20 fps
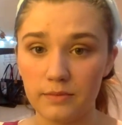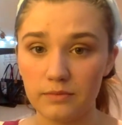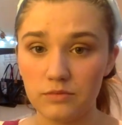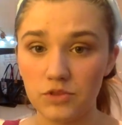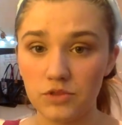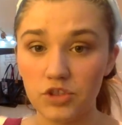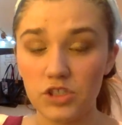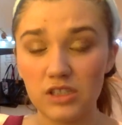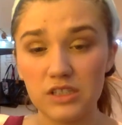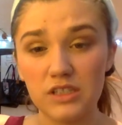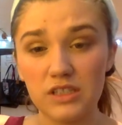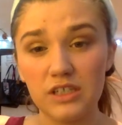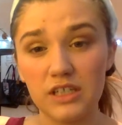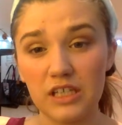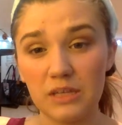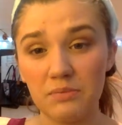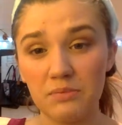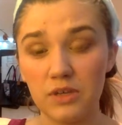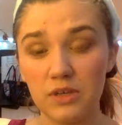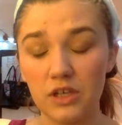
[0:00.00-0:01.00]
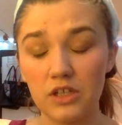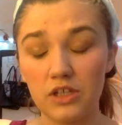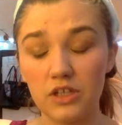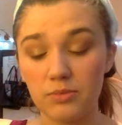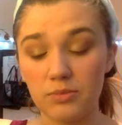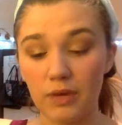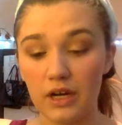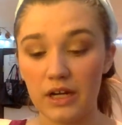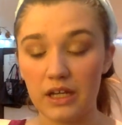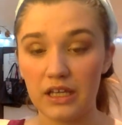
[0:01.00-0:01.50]
just to keep your
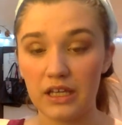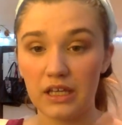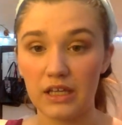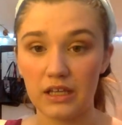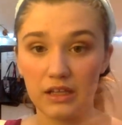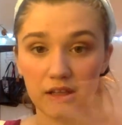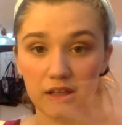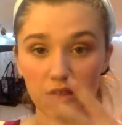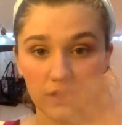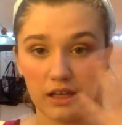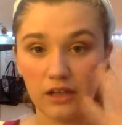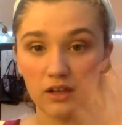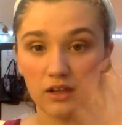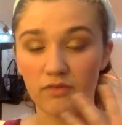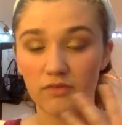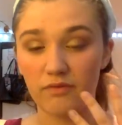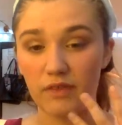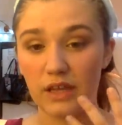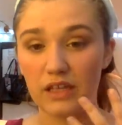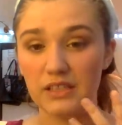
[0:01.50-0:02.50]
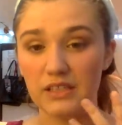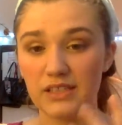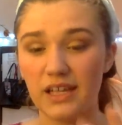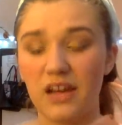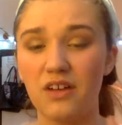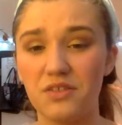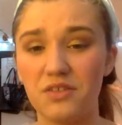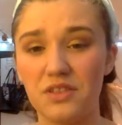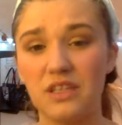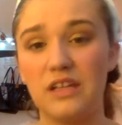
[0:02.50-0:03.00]
body and your face
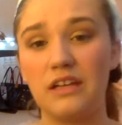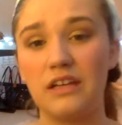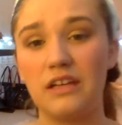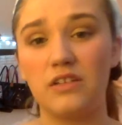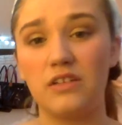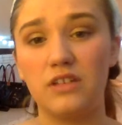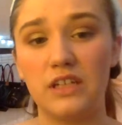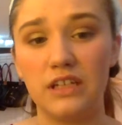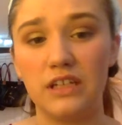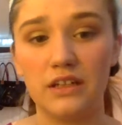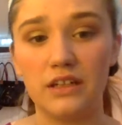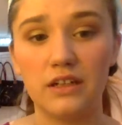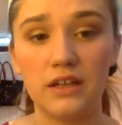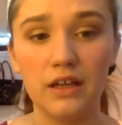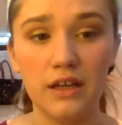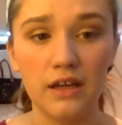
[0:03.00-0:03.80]
healthy and clean,